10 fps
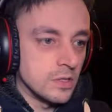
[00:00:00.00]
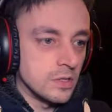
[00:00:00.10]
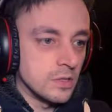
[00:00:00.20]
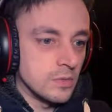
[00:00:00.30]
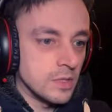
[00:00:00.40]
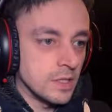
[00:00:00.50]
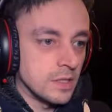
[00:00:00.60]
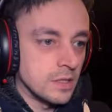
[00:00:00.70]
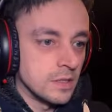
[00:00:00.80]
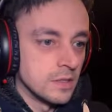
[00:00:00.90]
I don't know what they
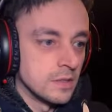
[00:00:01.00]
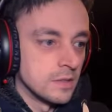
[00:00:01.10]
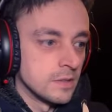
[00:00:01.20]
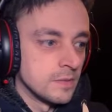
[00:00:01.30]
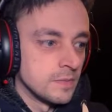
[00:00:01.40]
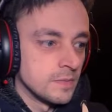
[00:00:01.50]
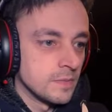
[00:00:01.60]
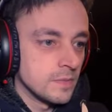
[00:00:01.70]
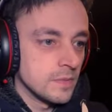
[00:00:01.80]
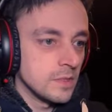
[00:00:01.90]
are.
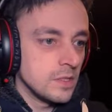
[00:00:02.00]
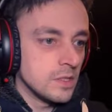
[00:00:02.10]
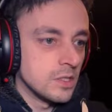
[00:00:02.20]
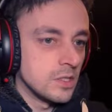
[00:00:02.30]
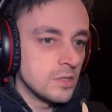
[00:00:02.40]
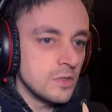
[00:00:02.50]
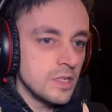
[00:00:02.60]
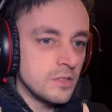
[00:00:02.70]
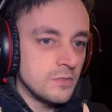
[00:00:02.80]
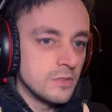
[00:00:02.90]
Good
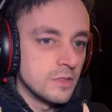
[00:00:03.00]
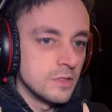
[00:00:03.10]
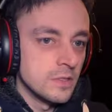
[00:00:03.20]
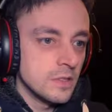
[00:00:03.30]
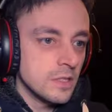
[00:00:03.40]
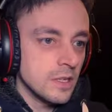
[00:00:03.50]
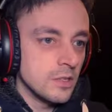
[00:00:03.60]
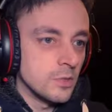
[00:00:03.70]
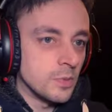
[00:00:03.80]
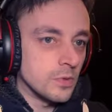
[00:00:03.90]
grief! Can I
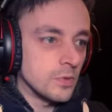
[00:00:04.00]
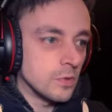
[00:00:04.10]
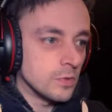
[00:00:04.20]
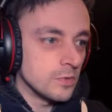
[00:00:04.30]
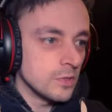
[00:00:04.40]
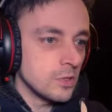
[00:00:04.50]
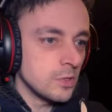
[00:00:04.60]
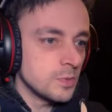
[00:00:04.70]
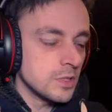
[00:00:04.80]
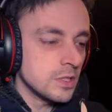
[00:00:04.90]
loop up all of the
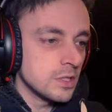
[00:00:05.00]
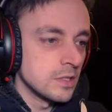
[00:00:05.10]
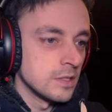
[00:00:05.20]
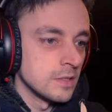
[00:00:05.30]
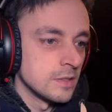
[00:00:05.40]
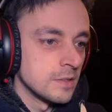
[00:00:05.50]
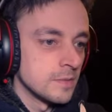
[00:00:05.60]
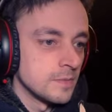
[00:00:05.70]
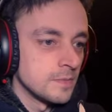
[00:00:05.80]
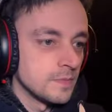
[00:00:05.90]
corpses?
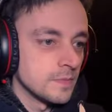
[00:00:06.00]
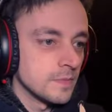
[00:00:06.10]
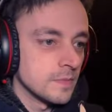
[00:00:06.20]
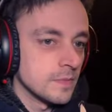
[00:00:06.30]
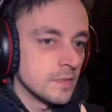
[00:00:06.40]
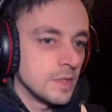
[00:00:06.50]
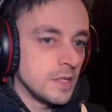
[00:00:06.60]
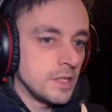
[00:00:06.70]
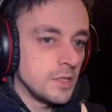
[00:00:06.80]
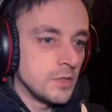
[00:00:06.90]

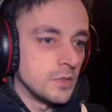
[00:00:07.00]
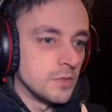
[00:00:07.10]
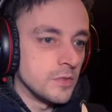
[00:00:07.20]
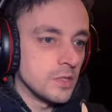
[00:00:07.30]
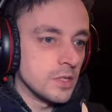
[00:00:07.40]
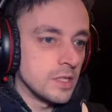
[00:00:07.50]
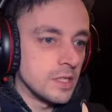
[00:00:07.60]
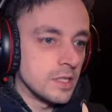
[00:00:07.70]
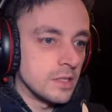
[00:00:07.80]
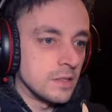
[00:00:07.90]
Hey you, have you got
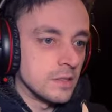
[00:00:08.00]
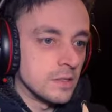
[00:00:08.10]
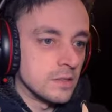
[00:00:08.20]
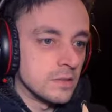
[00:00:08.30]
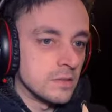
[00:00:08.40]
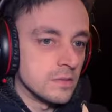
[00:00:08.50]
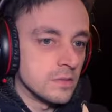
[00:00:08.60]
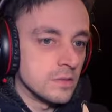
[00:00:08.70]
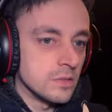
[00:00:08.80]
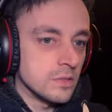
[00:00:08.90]
any... Oh, yeah,
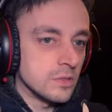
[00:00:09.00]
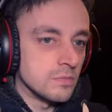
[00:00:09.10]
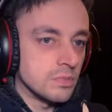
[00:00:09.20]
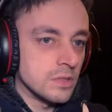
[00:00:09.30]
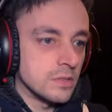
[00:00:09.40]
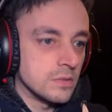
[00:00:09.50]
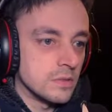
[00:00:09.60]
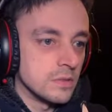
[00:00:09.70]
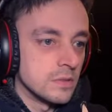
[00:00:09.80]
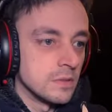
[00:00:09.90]
got some
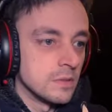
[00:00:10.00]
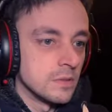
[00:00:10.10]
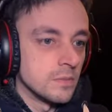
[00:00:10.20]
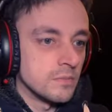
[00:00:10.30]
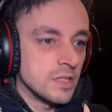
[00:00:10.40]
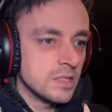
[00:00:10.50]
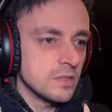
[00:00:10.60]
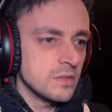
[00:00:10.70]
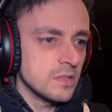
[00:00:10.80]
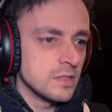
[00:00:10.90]
pretzels.
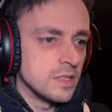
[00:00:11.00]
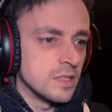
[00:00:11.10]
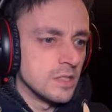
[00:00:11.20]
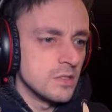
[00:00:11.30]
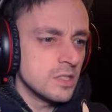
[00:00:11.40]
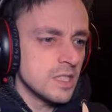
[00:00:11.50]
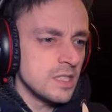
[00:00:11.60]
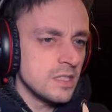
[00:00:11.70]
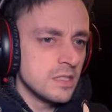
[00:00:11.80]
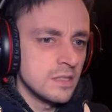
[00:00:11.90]
Pretzels? In those
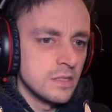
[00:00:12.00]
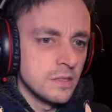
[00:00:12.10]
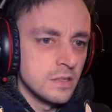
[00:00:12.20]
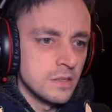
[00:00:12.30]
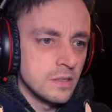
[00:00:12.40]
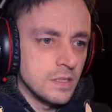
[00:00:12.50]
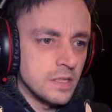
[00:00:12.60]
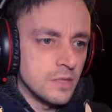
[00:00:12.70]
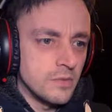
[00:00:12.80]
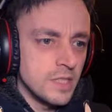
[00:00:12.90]
days? Did
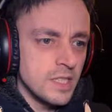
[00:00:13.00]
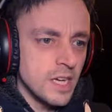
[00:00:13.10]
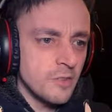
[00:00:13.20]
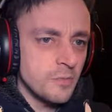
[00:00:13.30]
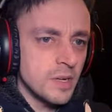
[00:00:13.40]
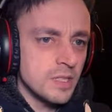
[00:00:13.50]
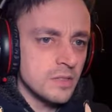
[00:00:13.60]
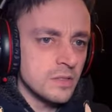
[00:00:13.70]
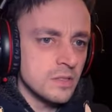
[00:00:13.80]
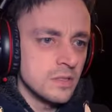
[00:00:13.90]
they really have pretzels?